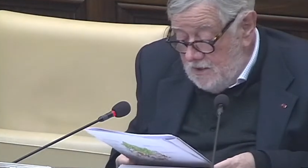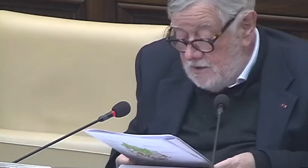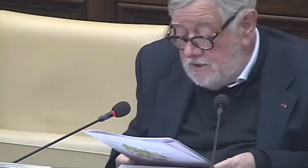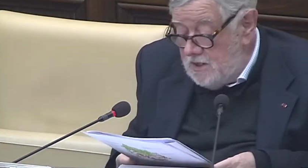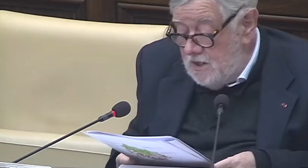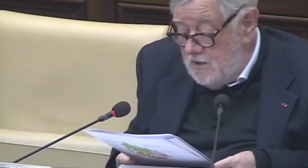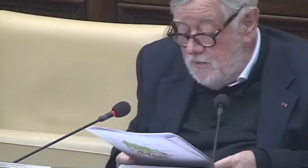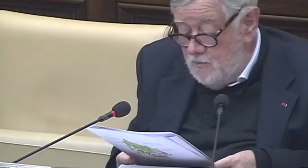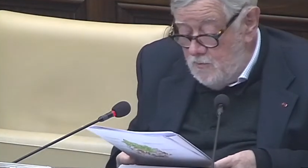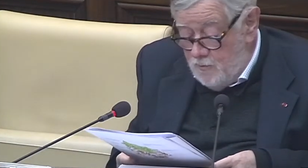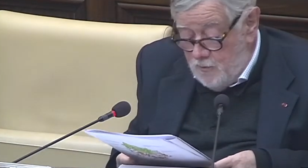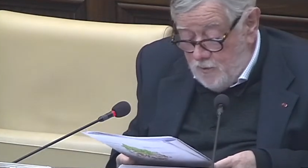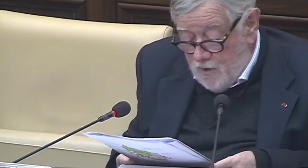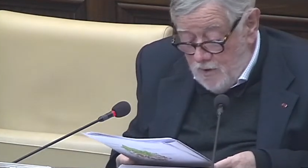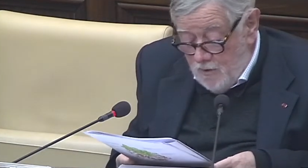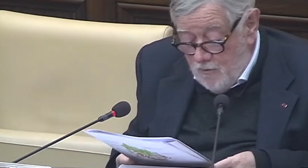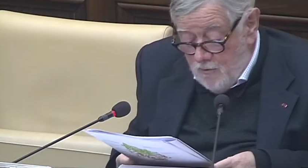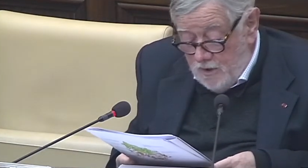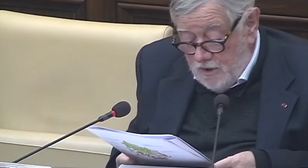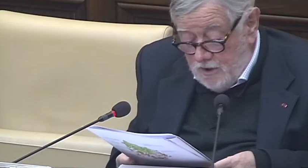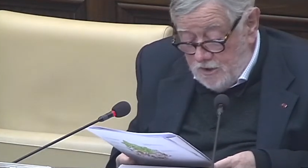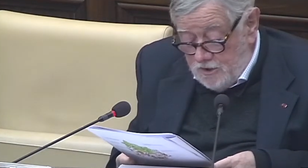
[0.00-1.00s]
Tim
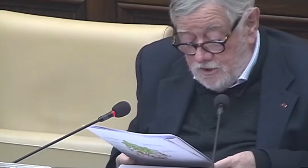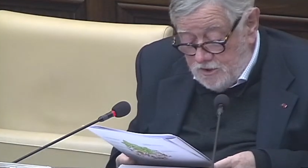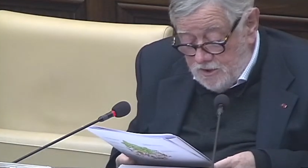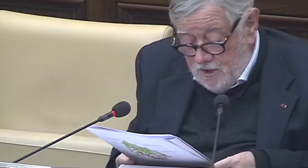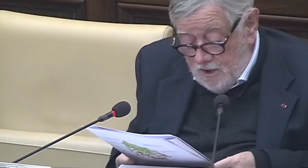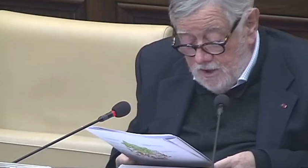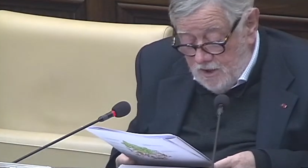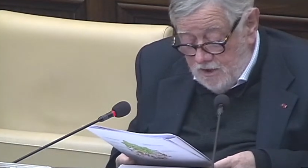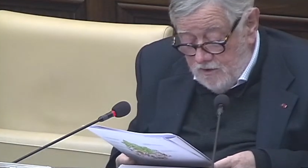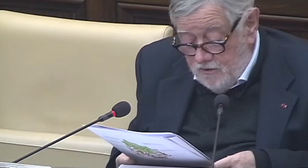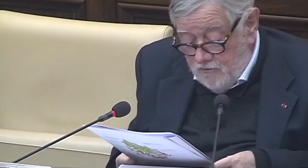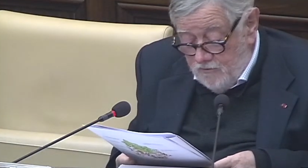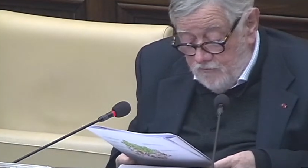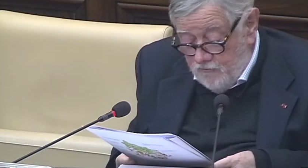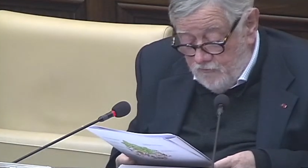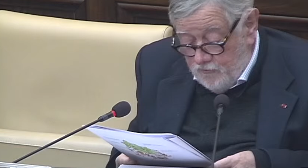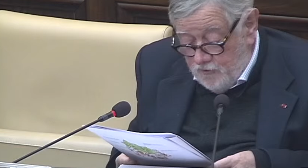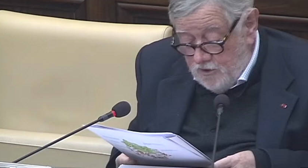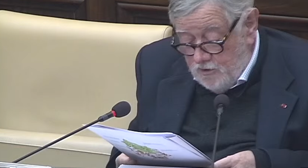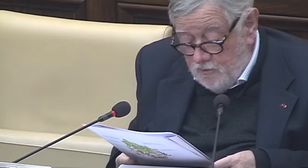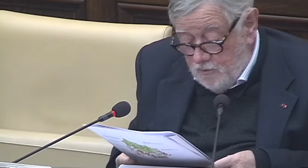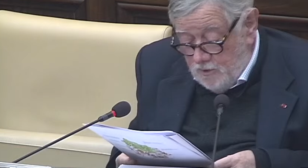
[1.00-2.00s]
Browage and
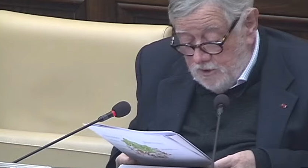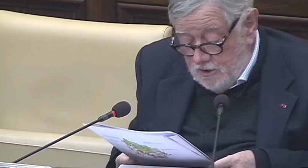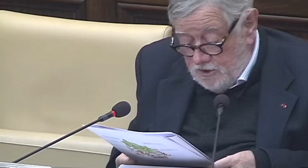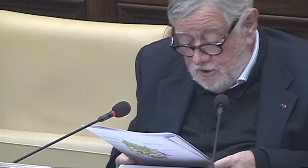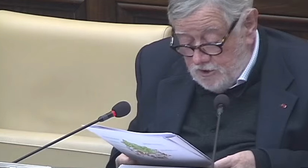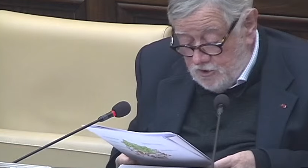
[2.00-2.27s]
Friedman